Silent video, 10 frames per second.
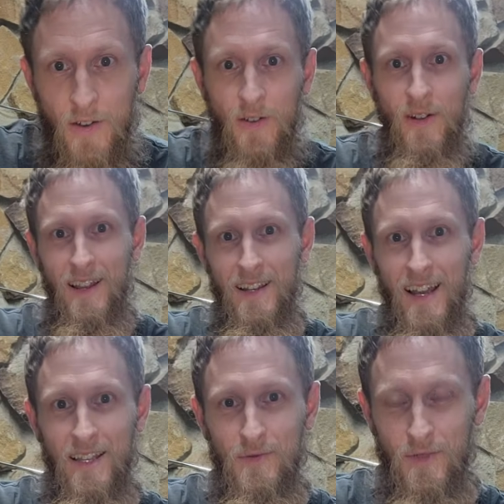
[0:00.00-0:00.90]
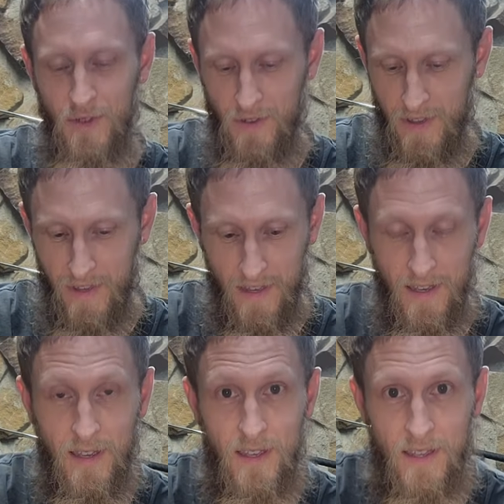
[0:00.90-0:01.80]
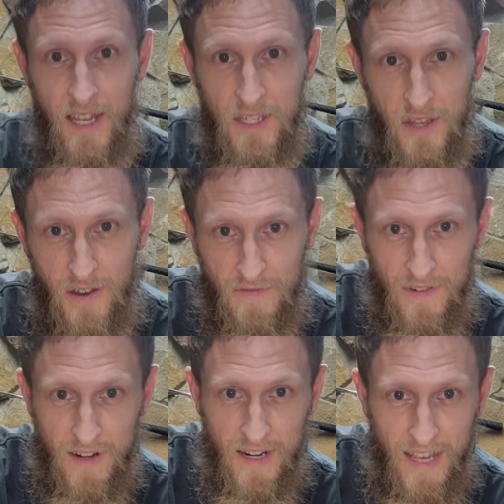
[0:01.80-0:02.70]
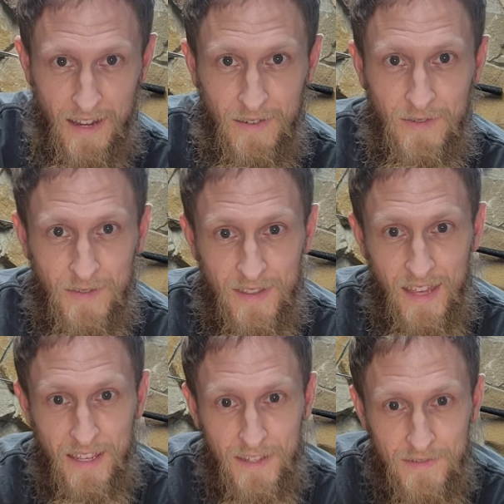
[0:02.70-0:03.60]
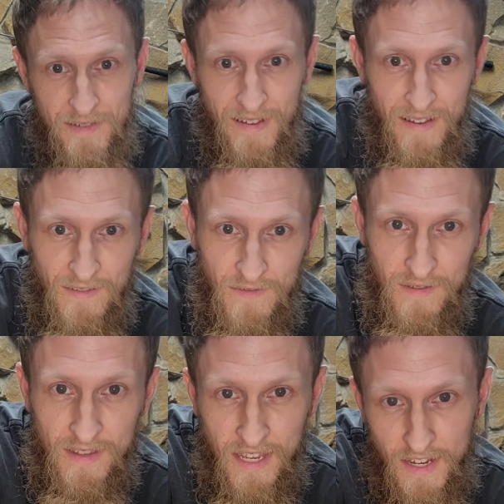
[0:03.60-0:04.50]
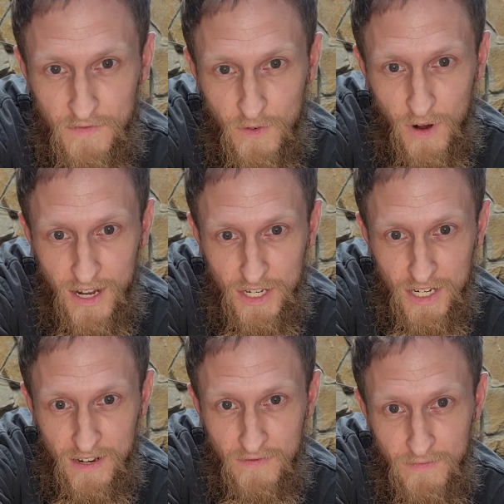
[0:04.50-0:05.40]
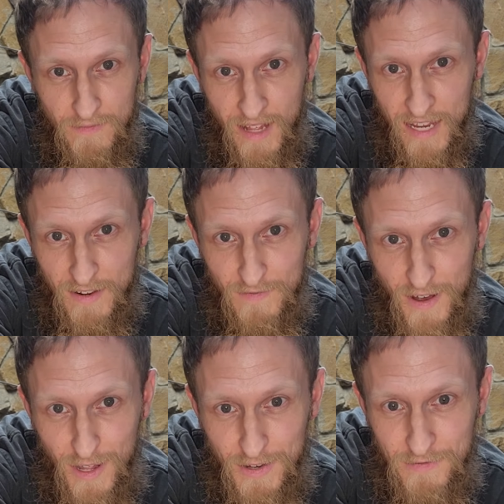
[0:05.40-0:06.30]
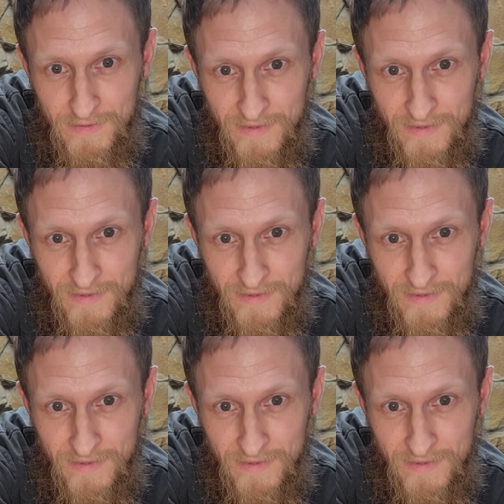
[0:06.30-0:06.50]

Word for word: All right, guys. Well, that's all for today. Thank you. Thank you for watching. Like and follow.